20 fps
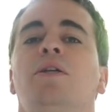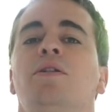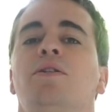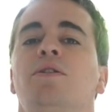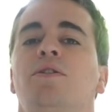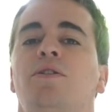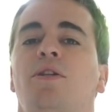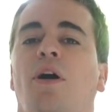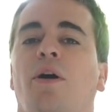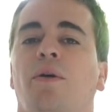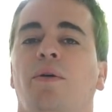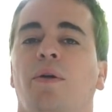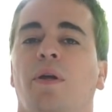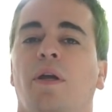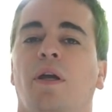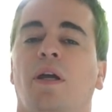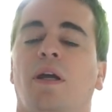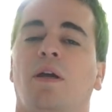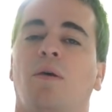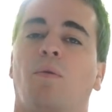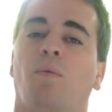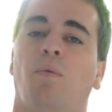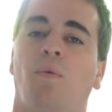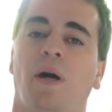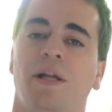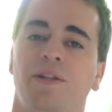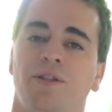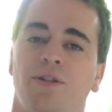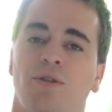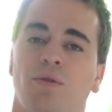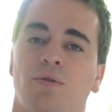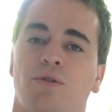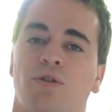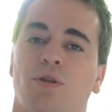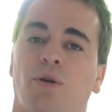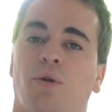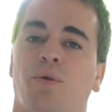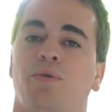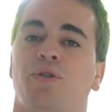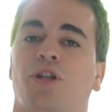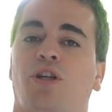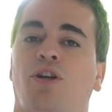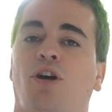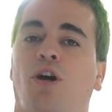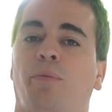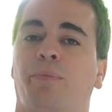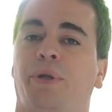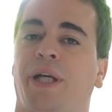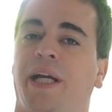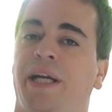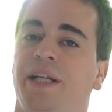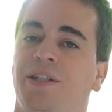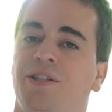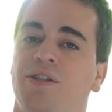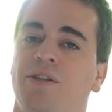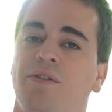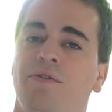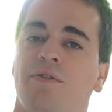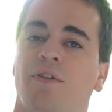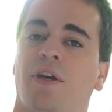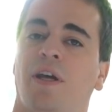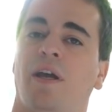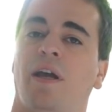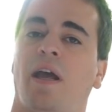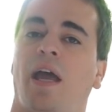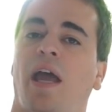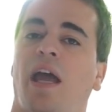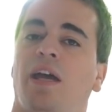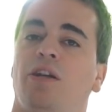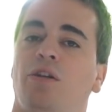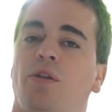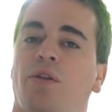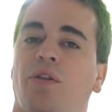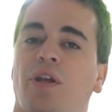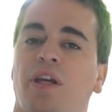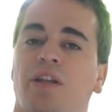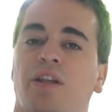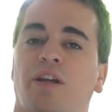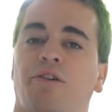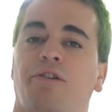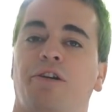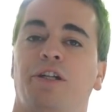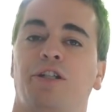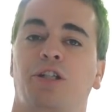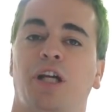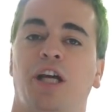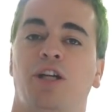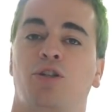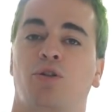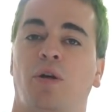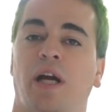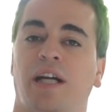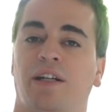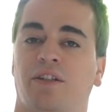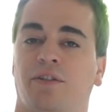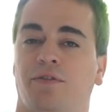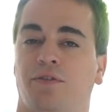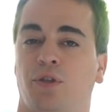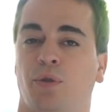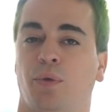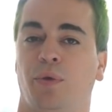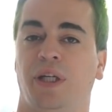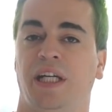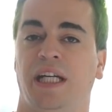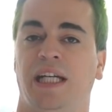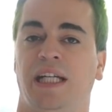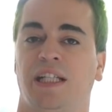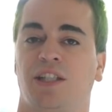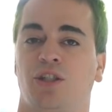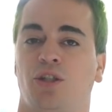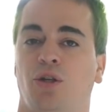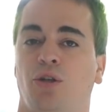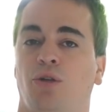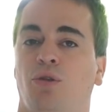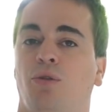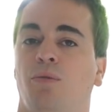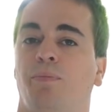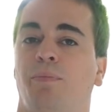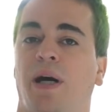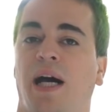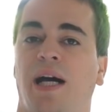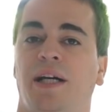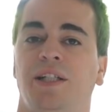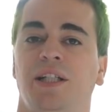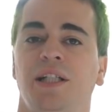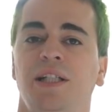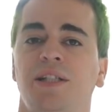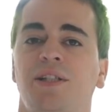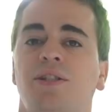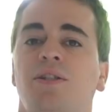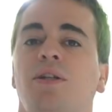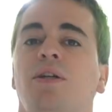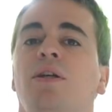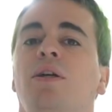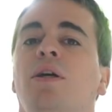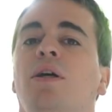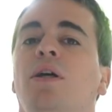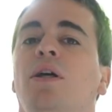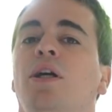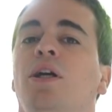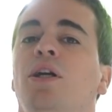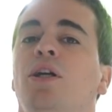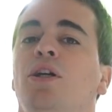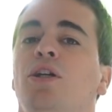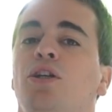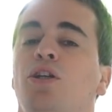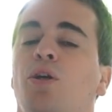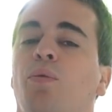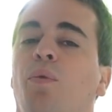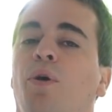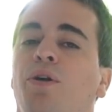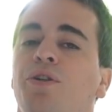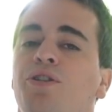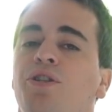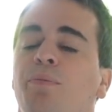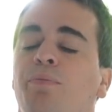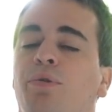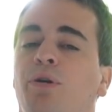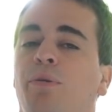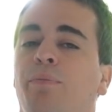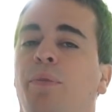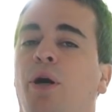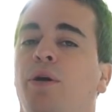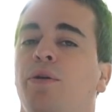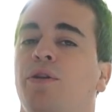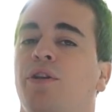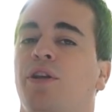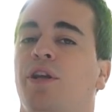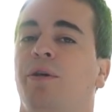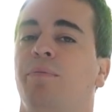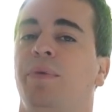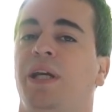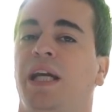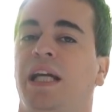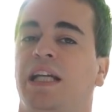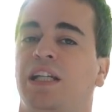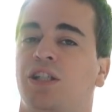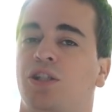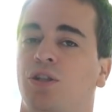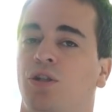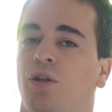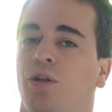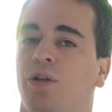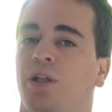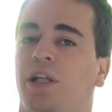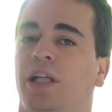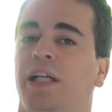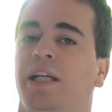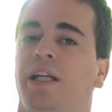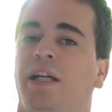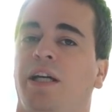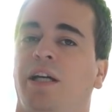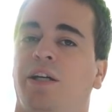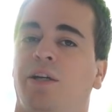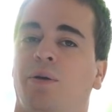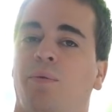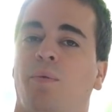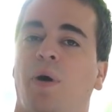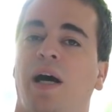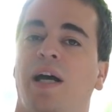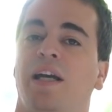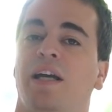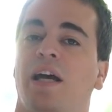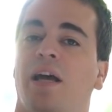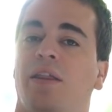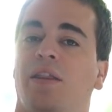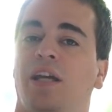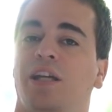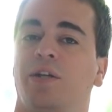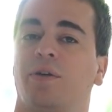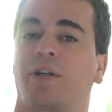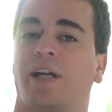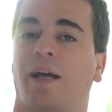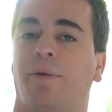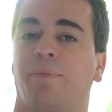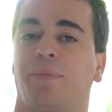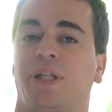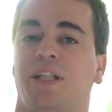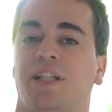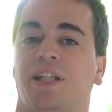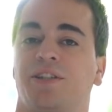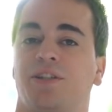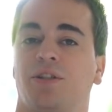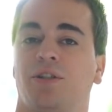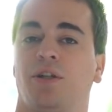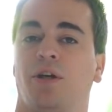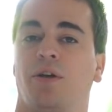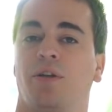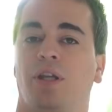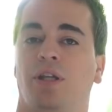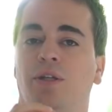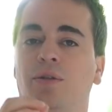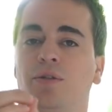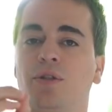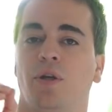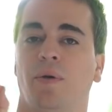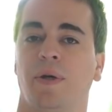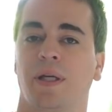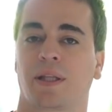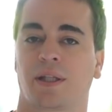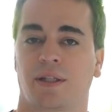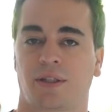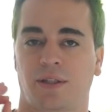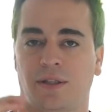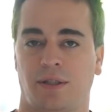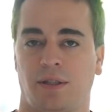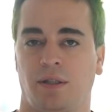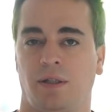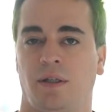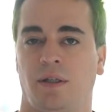So once your tools are comprehensive and you think they're attractive to external parties, you want to promote them externally in a way that your company doesn't know that you're doing this.